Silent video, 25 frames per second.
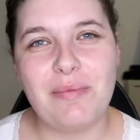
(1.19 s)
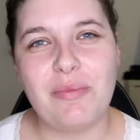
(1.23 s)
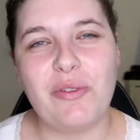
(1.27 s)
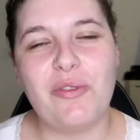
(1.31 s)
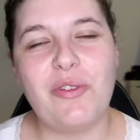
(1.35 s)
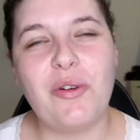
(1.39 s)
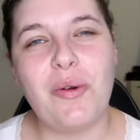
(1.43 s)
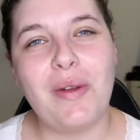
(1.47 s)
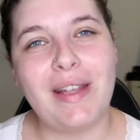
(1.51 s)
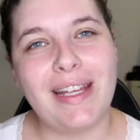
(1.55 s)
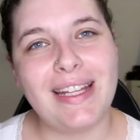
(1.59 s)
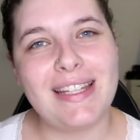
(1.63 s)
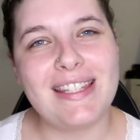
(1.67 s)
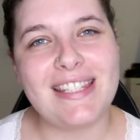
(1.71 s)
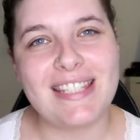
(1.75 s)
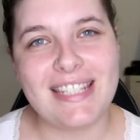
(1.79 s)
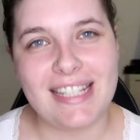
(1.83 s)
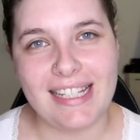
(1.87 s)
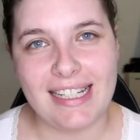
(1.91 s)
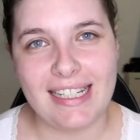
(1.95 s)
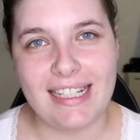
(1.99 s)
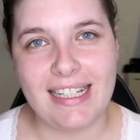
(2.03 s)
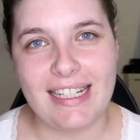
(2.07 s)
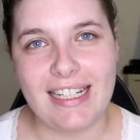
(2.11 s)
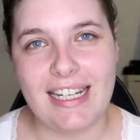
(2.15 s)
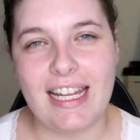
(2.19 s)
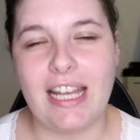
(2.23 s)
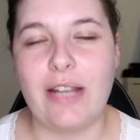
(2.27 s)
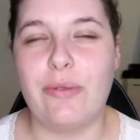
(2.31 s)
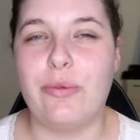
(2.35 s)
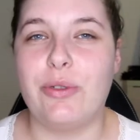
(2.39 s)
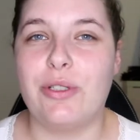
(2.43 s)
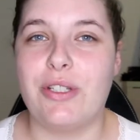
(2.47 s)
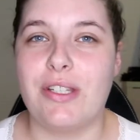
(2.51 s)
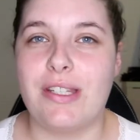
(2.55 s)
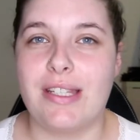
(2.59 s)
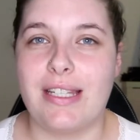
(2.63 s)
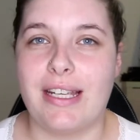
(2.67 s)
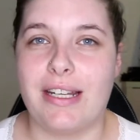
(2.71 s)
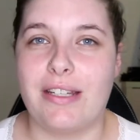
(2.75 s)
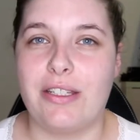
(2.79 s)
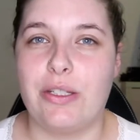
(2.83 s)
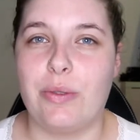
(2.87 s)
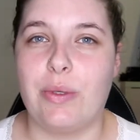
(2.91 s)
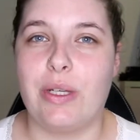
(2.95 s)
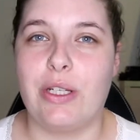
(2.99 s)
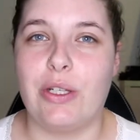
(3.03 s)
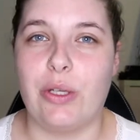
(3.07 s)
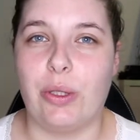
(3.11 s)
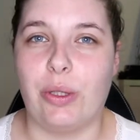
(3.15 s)
Before we get started, I would just like
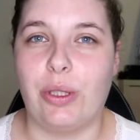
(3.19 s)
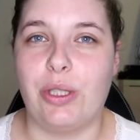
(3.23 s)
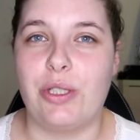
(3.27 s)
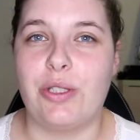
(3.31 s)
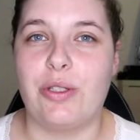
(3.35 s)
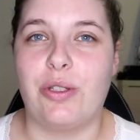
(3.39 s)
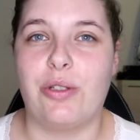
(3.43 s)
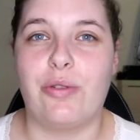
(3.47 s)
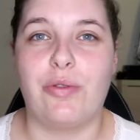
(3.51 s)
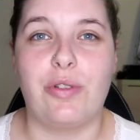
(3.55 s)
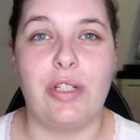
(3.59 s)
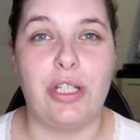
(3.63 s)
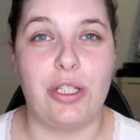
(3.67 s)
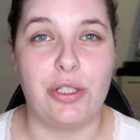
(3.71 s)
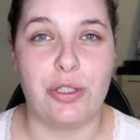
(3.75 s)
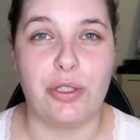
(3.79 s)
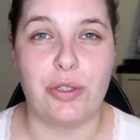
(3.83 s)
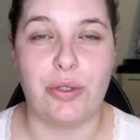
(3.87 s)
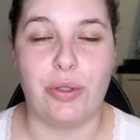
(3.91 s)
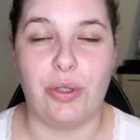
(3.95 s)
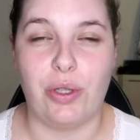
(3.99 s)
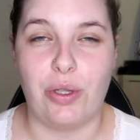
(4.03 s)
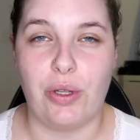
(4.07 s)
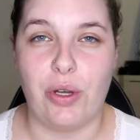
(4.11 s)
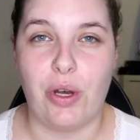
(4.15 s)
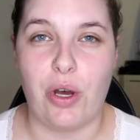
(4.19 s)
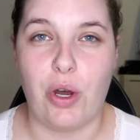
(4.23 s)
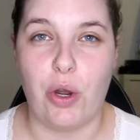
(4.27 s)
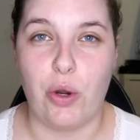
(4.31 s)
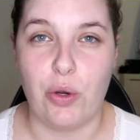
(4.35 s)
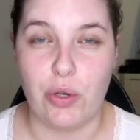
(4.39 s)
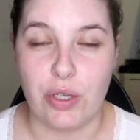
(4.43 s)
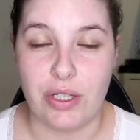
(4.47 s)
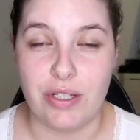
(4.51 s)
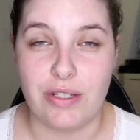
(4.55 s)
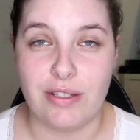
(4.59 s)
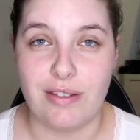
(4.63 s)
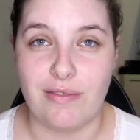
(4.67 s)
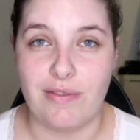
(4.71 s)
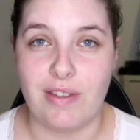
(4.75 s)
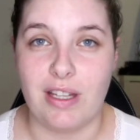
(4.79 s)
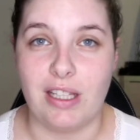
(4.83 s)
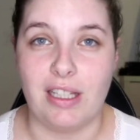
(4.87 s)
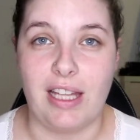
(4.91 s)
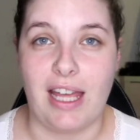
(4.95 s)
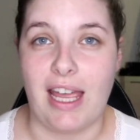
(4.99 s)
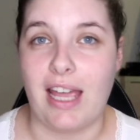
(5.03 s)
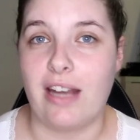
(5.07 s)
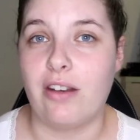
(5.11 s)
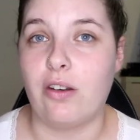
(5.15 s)
to acknowledge the traditional owners of the
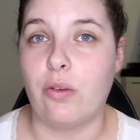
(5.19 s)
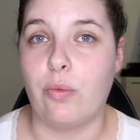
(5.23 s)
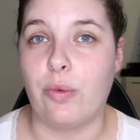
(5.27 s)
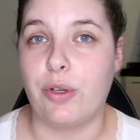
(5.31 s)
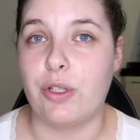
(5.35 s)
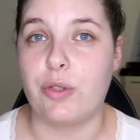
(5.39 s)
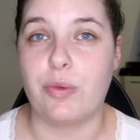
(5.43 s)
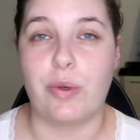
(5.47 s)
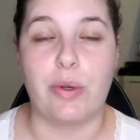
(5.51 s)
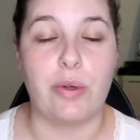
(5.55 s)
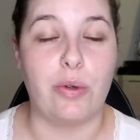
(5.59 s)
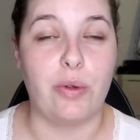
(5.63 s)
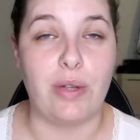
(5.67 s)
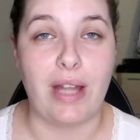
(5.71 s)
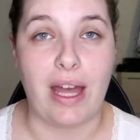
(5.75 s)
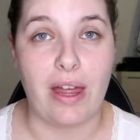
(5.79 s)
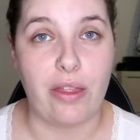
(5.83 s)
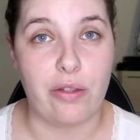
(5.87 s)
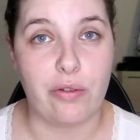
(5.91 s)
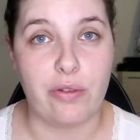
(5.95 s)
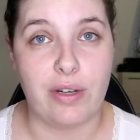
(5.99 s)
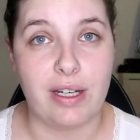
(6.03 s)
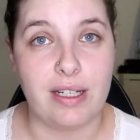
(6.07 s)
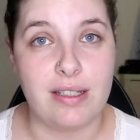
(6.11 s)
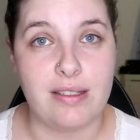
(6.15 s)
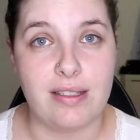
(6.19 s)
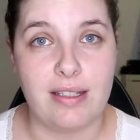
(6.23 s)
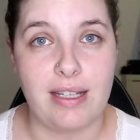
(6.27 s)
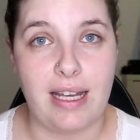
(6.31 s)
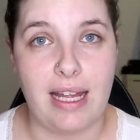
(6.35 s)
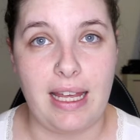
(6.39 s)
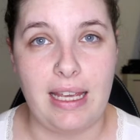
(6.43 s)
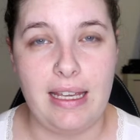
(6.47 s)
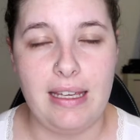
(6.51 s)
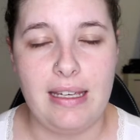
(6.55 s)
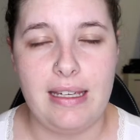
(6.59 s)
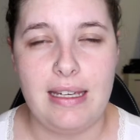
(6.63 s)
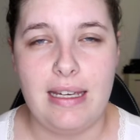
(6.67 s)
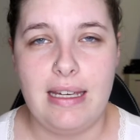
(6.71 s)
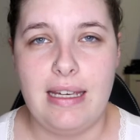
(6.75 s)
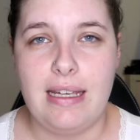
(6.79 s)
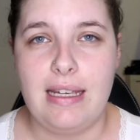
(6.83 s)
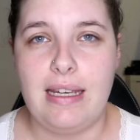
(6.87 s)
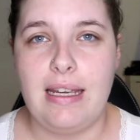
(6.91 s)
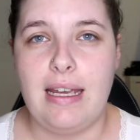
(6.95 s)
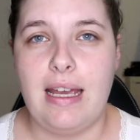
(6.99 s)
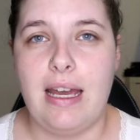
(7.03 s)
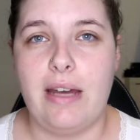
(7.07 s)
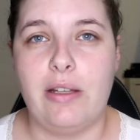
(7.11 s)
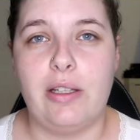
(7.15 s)
land on which we're all gathering today.
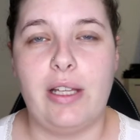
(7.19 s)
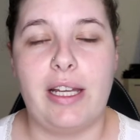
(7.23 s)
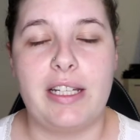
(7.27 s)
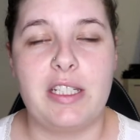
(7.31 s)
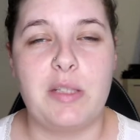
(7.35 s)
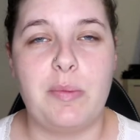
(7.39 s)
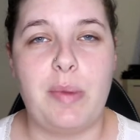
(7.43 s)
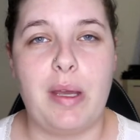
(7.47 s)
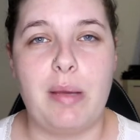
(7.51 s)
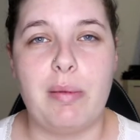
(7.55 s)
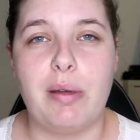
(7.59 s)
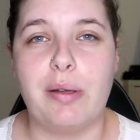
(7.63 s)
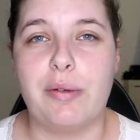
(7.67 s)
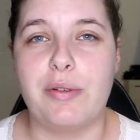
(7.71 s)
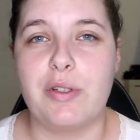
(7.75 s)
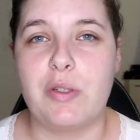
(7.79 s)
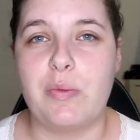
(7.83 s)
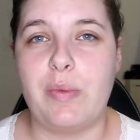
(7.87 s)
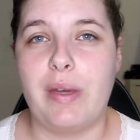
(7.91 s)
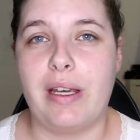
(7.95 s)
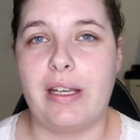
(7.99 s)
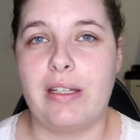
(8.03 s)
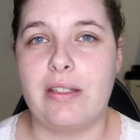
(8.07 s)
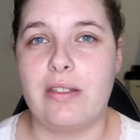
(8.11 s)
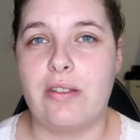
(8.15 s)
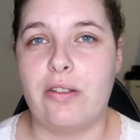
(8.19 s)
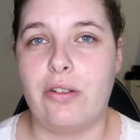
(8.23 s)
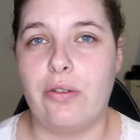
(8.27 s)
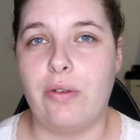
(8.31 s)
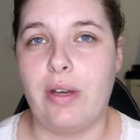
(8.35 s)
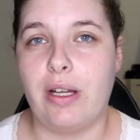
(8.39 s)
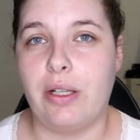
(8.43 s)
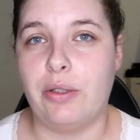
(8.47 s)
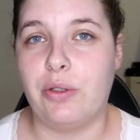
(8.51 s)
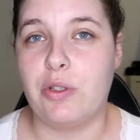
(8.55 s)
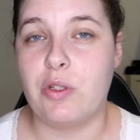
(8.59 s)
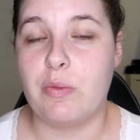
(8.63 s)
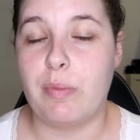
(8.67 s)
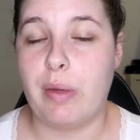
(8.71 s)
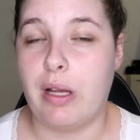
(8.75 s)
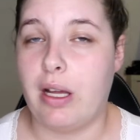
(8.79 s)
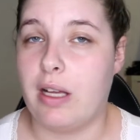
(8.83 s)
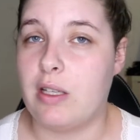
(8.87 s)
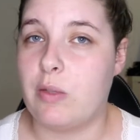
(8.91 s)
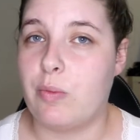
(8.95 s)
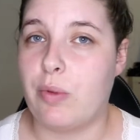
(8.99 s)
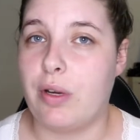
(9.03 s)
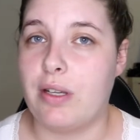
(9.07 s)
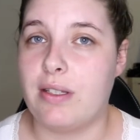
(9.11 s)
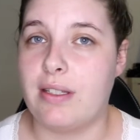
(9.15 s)
I'd like to pay my respects to elders
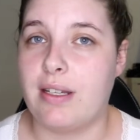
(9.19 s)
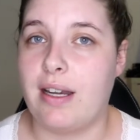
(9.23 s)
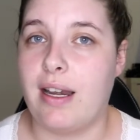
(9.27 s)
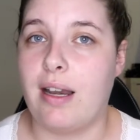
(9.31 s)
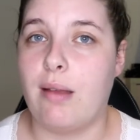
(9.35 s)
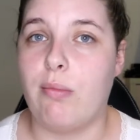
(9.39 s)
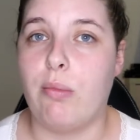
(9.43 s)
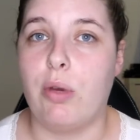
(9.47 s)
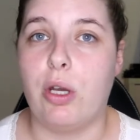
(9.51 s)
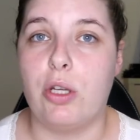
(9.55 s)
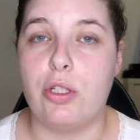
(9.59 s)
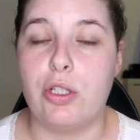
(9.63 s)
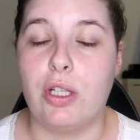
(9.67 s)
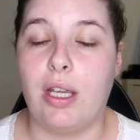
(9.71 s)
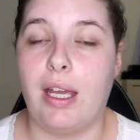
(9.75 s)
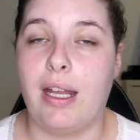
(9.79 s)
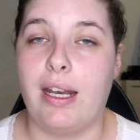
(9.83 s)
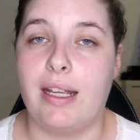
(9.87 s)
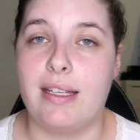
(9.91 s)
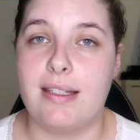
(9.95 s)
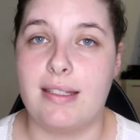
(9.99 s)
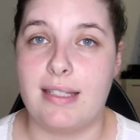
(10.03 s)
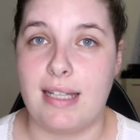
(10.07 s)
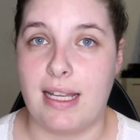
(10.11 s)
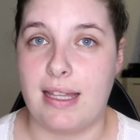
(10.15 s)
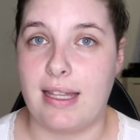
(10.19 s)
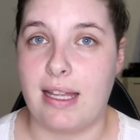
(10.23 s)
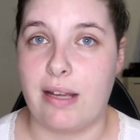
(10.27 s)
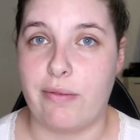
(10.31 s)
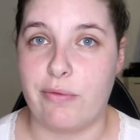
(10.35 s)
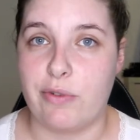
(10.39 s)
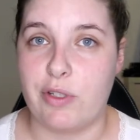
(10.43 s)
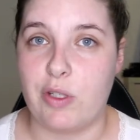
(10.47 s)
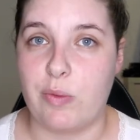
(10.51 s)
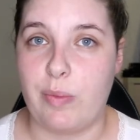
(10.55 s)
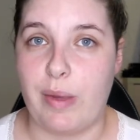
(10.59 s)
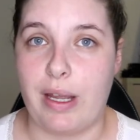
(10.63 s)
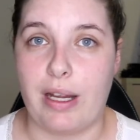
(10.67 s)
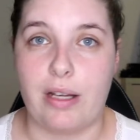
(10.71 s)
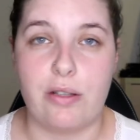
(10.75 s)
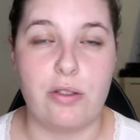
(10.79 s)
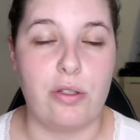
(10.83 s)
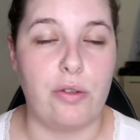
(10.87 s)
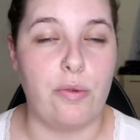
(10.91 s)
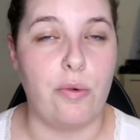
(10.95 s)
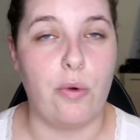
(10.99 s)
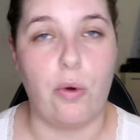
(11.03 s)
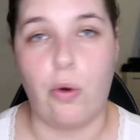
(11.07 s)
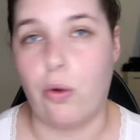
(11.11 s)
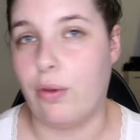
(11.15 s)
past, present and emerging and extend that respect
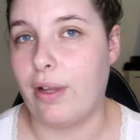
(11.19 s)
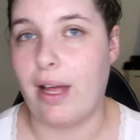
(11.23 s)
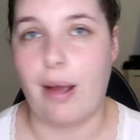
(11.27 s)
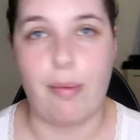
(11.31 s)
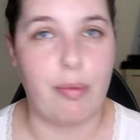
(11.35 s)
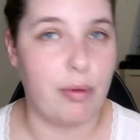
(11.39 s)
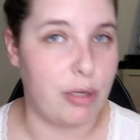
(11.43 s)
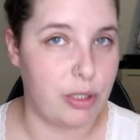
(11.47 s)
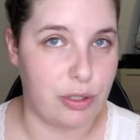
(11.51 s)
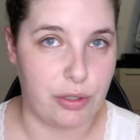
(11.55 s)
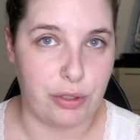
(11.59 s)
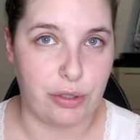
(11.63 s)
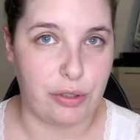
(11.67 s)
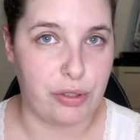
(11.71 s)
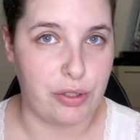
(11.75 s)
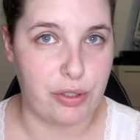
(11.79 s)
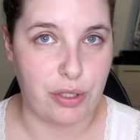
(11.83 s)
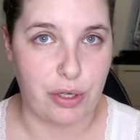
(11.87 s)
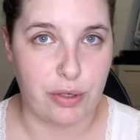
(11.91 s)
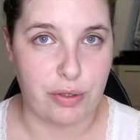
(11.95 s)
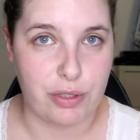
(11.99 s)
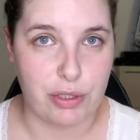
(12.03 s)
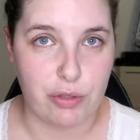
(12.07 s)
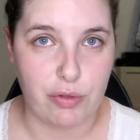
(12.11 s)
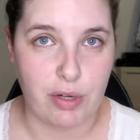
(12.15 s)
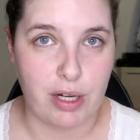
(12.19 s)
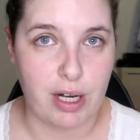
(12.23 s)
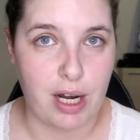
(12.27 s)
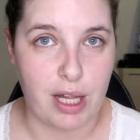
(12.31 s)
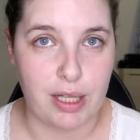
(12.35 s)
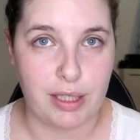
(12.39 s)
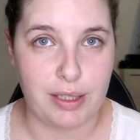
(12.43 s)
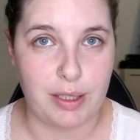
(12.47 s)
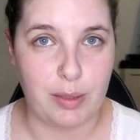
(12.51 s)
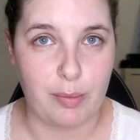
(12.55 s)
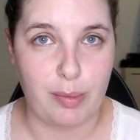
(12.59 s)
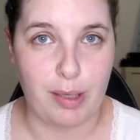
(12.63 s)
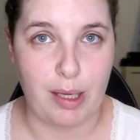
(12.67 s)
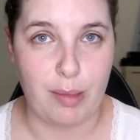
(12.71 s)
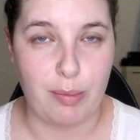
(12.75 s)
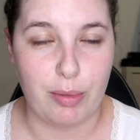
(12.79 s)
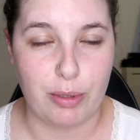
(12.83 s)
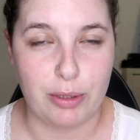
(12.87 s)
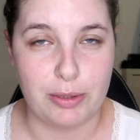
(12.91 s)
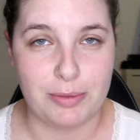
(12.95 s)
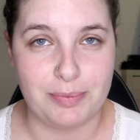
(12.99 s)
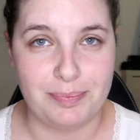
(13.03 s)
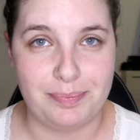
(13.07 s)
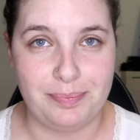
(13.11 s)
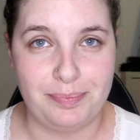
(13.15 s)
to all Aboriginal and Torres Strait Islander people.